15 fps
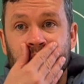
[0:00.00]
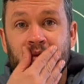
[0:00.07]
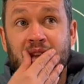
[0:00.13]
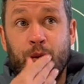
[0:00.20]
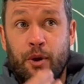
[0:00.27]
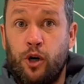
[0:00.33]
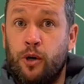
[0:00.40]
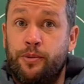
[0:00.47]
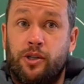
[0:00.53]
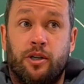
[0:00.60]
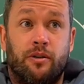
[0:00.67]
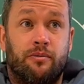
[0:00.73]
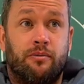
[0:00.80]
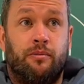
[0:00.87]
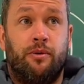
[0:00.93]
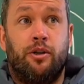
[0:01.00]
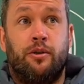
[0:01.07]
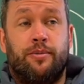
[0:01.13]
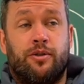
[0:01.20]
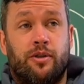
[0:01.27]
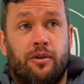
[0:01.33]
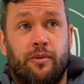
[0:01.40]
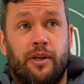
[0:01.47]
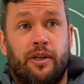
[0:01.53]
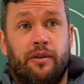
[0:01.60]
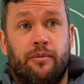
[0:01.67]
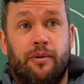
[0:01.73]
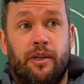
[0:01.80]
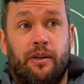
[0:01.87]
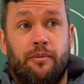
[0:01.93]
Yeah, we hope so. We
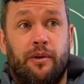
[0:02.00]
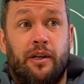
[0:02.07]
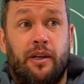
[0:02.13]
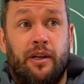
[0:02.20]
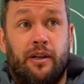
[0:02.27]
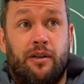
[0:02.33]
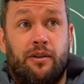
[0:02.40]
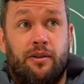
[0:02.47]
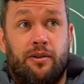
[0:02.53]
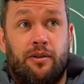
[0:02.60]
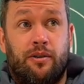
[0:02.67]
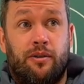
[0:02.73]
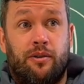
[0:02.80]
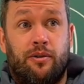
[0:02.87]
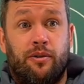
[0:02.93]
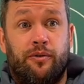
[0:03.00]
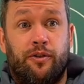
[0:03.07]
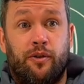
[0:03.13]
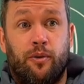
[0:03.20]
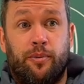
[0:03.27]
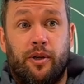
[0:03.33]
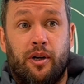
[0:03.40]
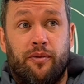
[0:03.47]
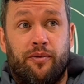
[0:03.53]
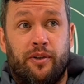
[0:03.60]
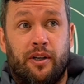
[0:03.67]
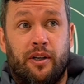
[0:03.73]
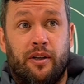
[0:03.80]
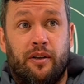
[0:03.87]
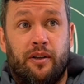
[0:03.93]
had a good few up there for
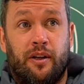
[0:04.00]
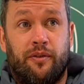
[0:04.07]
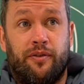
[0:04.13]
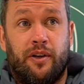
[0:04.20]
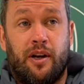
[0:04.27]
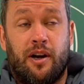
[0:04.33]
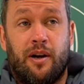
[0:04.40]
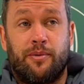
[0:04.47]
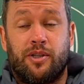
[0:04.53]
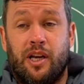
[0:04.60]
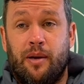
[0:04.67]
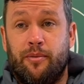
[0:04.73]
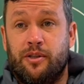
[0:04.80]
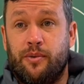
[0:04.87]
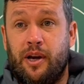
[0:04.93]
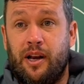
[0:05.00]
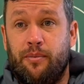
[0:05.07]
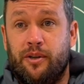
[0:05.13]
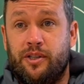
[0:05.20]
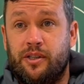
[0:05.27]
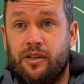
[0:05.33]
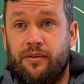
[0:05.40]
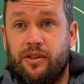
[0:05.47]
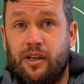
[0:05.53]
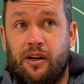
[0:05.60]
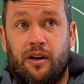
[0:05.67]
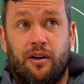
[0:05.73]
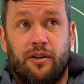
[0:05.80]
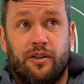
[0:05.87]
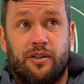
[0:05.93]
the Finn Harps game as well, which is obviously
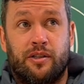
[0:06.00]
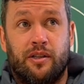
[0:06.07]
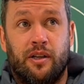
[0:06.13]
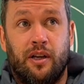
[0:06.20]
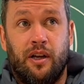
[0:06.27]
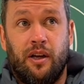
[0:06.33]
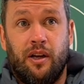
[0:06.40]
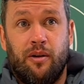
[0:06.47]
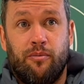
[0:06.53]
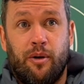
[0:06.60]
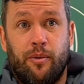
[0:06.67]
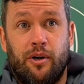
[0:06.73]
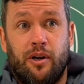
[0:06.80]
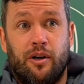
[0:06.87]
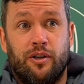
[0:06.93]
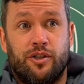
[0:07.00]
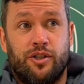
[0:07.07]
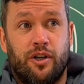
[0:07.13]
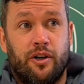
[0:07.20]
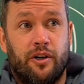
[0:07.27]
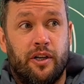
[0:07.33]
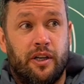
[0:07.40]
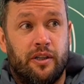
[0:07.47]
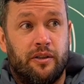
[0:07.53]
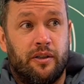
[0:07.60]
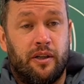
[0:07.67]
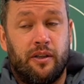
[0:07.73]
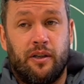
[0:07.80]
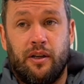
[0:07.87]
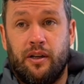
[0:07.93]
probably the longest journey
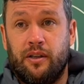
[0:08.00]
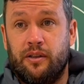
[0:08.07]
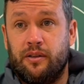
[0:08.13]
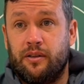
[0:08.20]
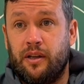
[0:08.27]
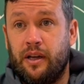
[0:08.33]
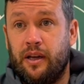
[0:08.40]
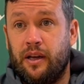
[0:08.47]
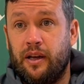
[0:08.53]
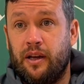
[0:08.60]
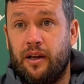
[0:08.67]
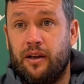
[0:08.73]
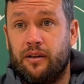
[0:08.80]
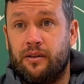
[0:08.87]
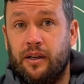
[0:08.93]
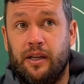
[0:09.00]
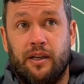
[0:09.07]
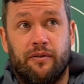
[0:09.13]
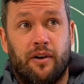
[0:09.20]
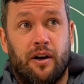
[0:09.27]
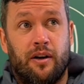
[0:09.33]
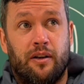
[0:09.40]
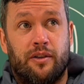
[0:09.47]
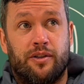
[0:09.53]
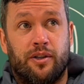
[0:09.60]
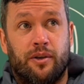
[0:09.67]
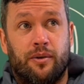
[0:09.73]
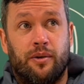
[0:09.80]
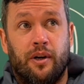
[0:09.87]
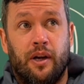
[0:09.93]
in the League of Ireland.
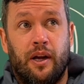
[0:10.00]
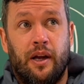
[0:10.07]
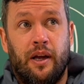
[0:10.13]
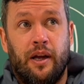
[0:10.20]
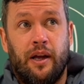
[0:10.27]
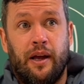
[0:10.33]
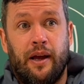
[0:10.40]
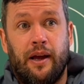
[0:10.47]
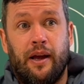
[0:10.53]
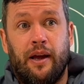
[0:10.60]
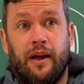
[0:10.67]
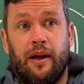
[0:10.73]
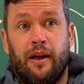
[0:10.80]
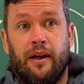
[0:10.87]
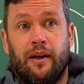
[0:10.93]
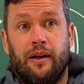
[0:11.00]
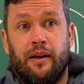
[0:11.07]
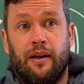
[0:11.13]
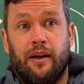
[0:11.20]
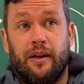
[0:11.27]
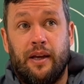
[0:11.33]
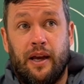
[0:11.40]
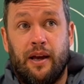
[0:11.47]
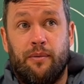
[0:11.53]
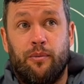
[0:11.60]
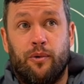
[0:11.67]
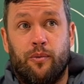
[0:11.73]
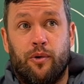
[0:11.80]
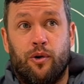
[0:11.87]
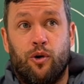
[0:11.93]
So again,
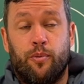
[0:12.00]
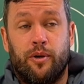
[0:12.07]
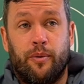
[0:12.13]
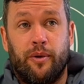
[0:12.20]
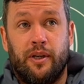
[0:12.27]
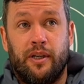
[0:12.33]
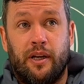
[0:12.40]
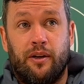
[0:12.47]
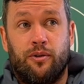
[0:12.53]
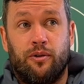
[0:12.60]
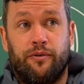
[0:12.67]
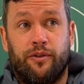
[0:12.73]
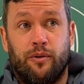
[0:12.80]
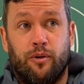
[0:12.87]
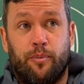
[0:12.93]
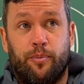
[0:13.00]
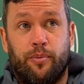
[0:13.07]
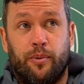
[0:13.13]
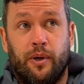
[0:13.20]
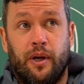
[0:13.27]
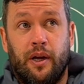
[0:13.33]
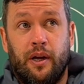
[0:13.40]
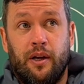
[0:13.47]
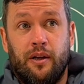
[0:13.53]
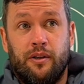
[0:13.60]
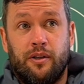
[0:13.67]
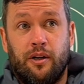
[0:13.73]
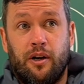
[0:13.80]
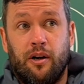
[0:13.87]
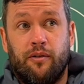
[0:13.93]
we're hoping that we can get a good few up
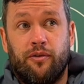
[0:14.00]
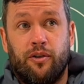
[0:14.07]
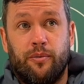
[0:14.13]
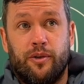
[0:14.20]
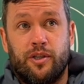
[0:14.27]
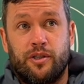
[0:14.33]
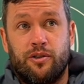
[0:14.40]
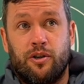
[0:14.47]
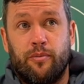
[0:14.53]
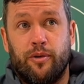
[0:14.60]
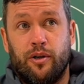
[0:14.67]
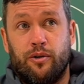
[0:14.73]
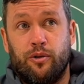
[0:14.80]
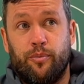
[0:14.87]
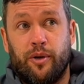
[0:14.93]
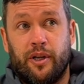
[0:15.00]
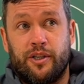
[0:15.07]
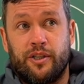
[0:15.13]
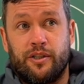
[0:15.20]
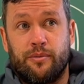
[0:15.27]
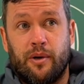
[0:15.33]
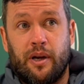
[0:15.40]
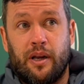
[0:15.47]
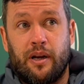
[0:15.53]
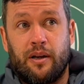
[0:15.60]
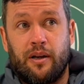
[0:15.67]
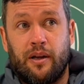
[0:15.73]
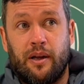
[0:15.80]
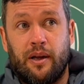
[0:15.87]
to Longford, which is normally a good pitch as well.